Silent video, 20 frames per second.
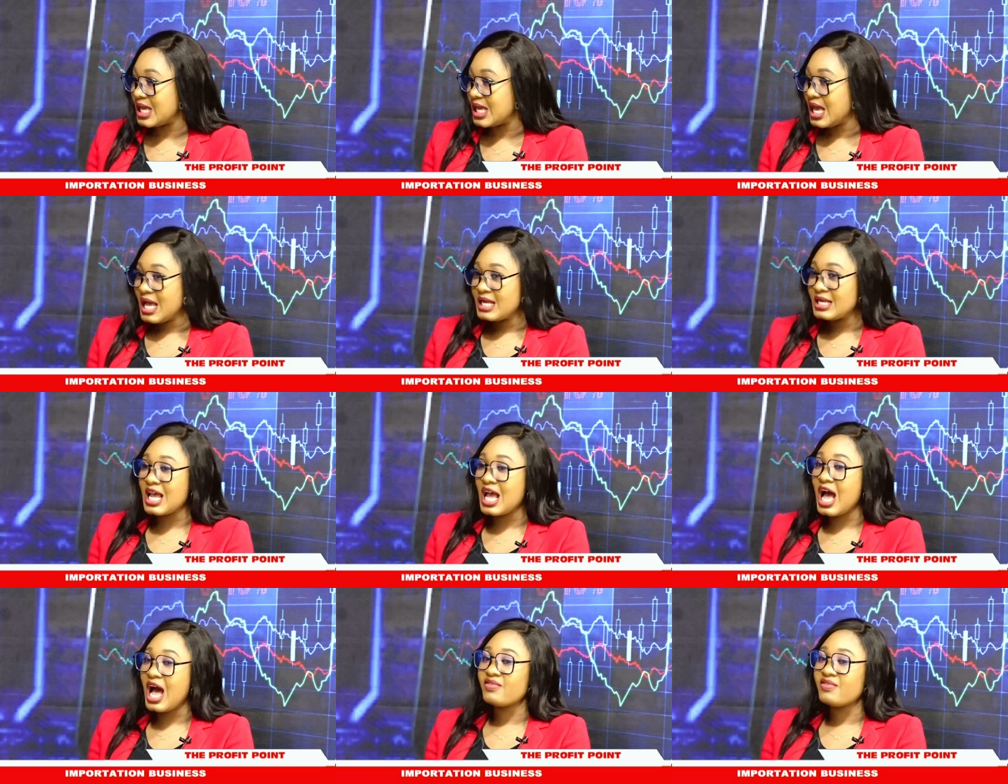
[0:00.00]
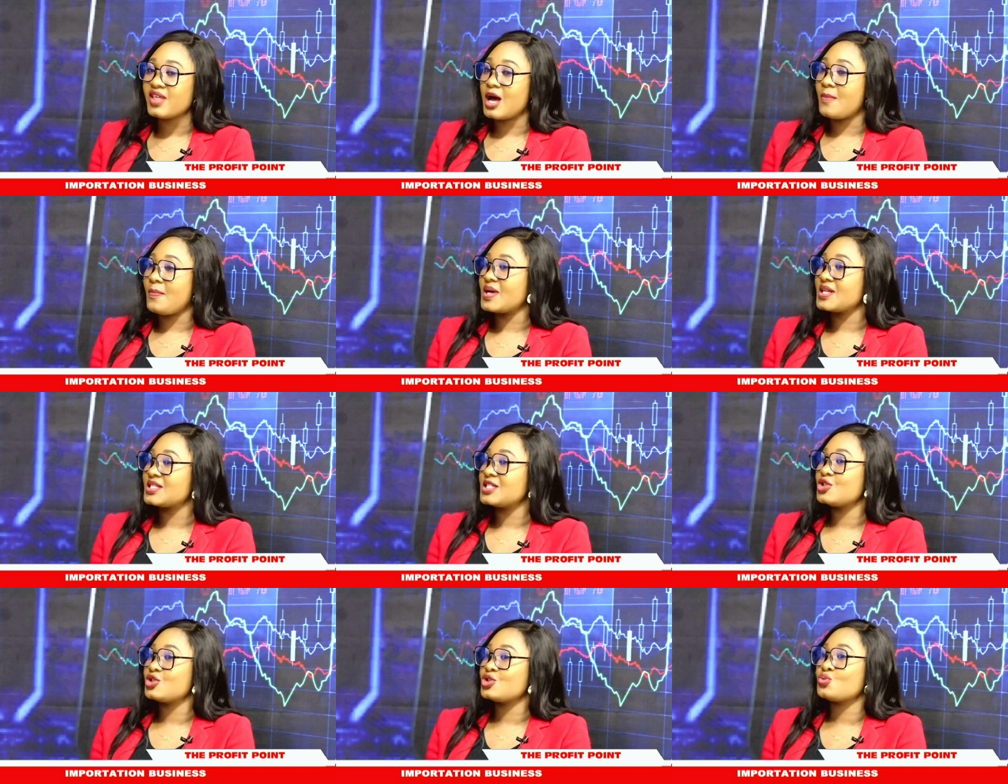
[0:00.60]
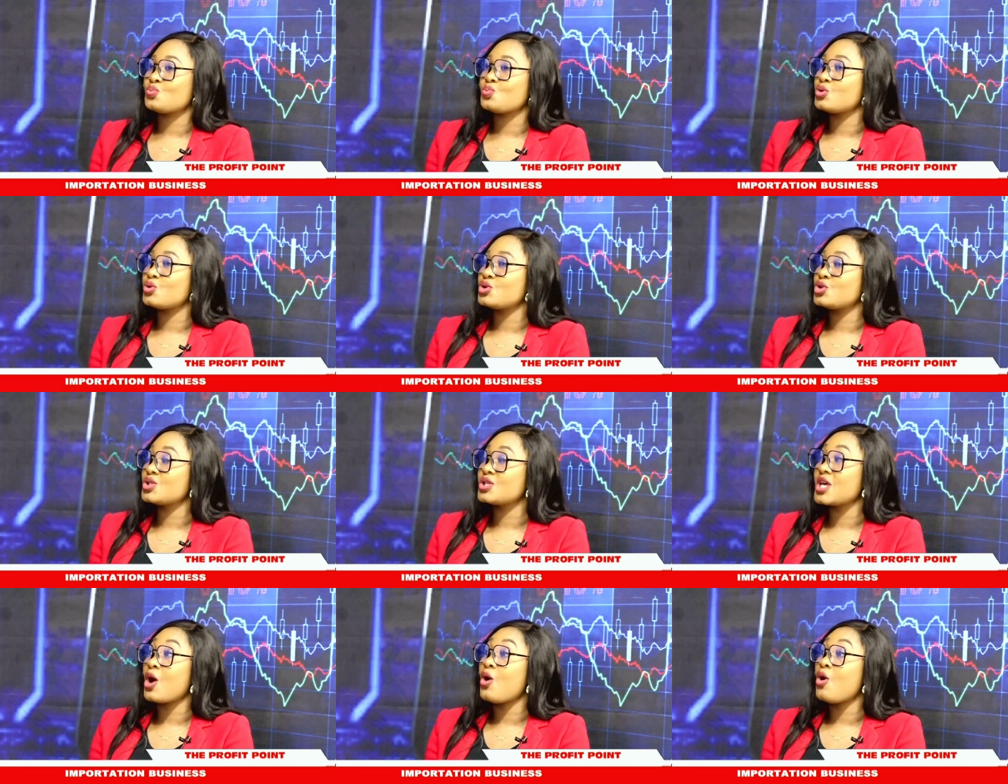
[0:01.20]
They have the capacity to produce
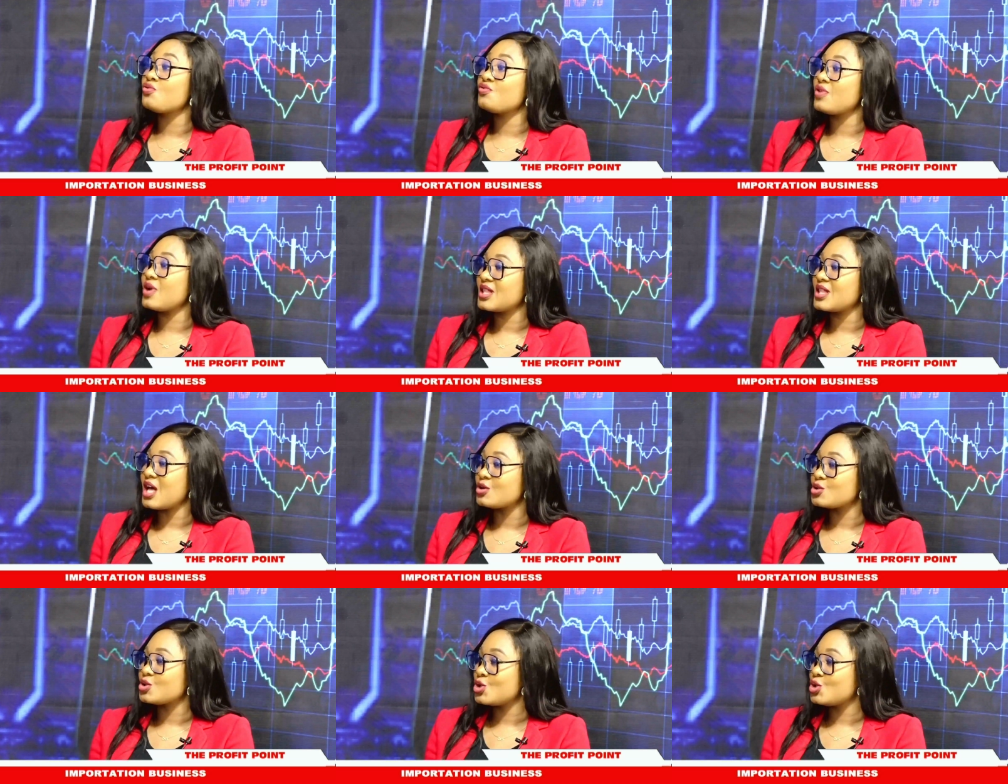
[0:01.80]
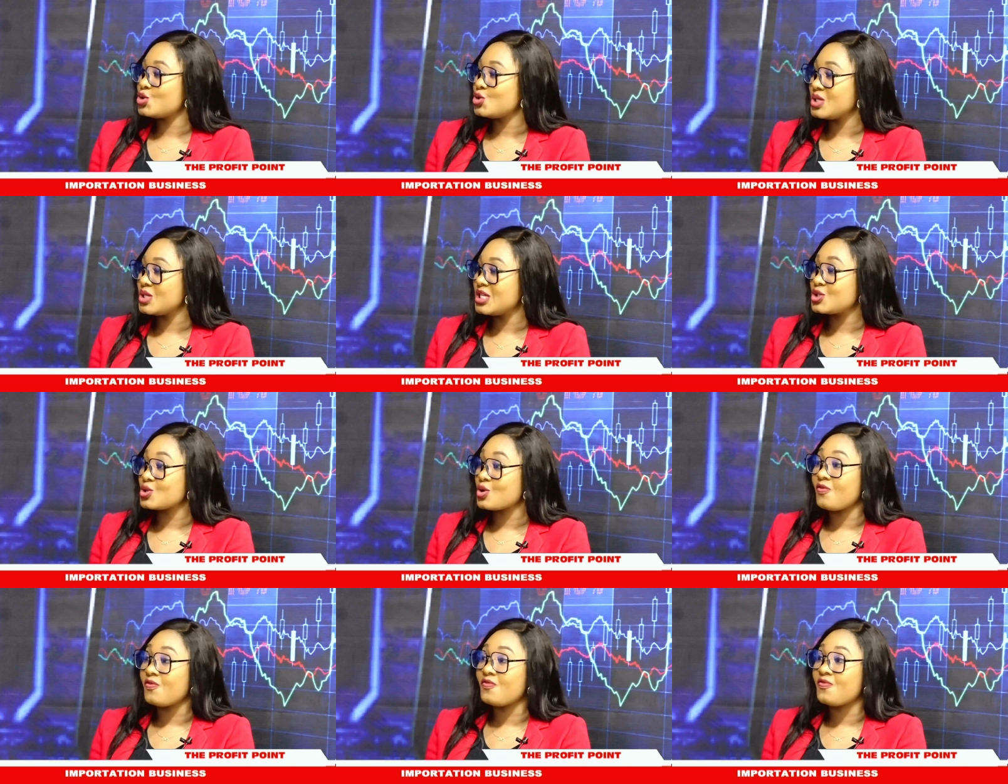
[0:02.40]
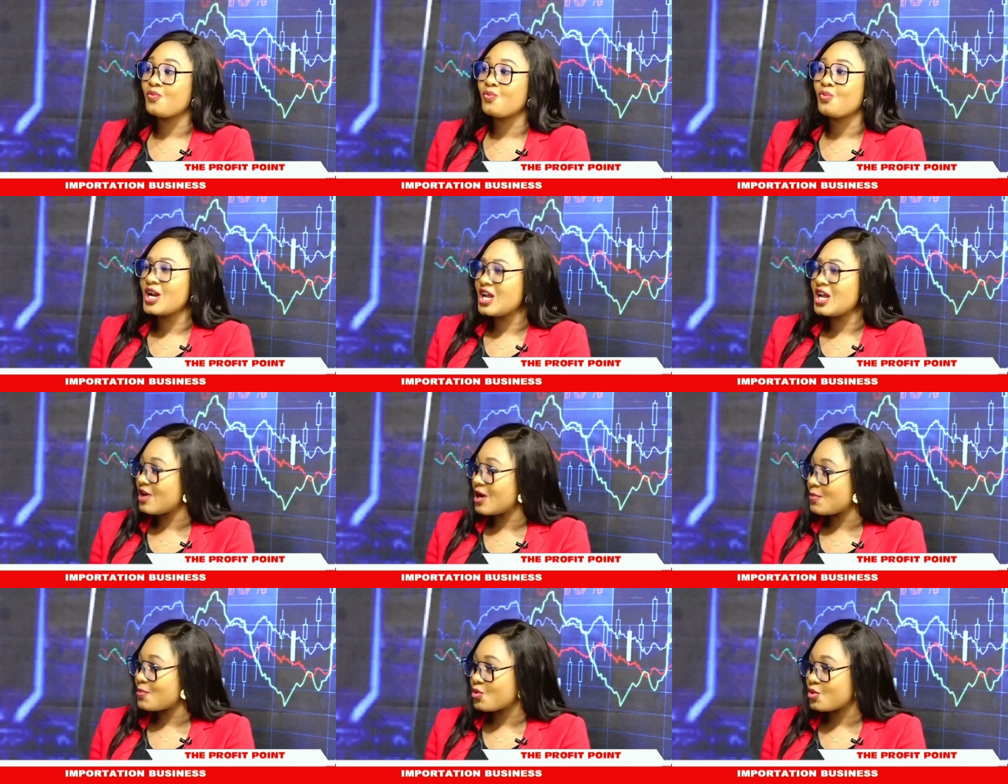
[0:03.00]
100,000 units of whatever
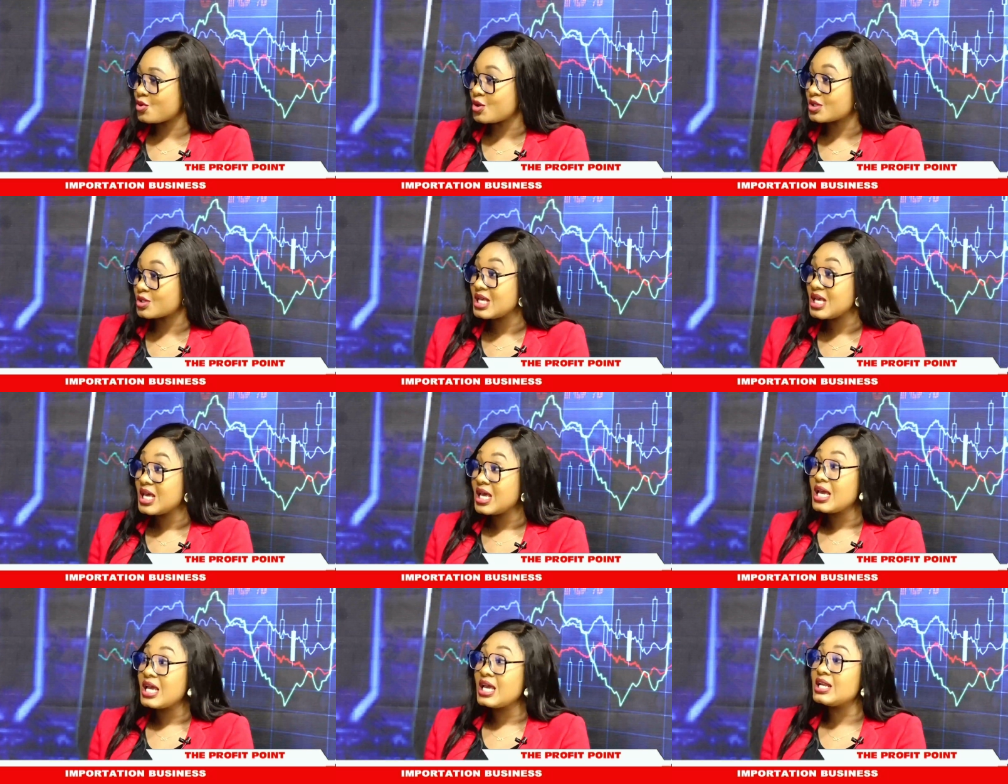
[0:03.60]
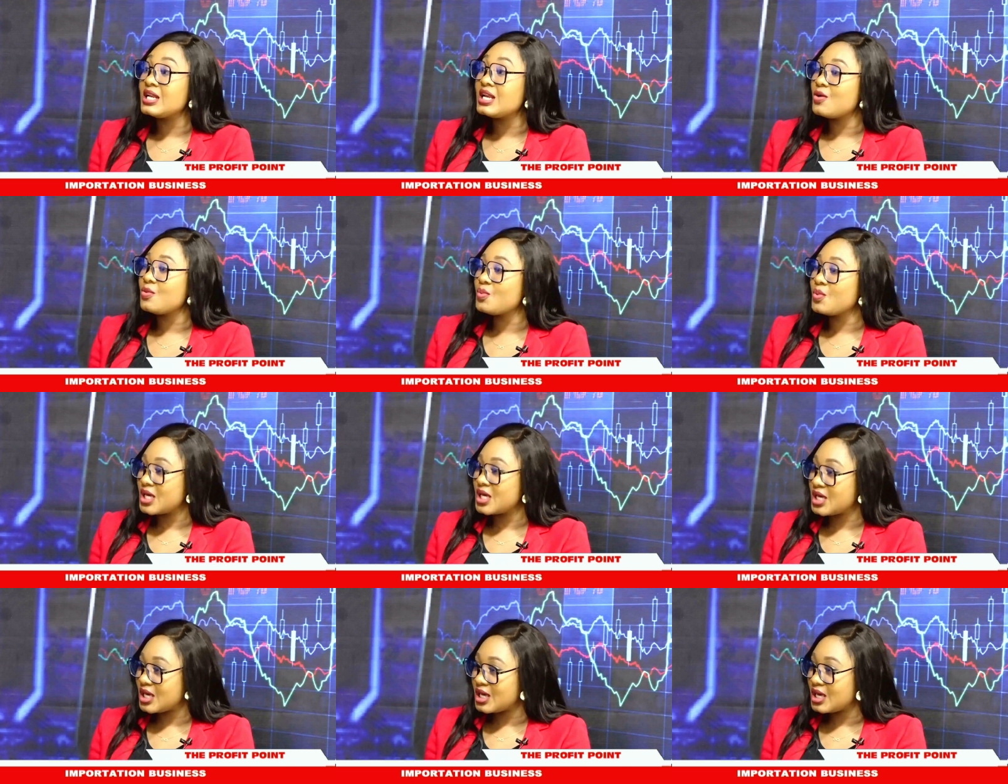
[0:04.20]
product in a week.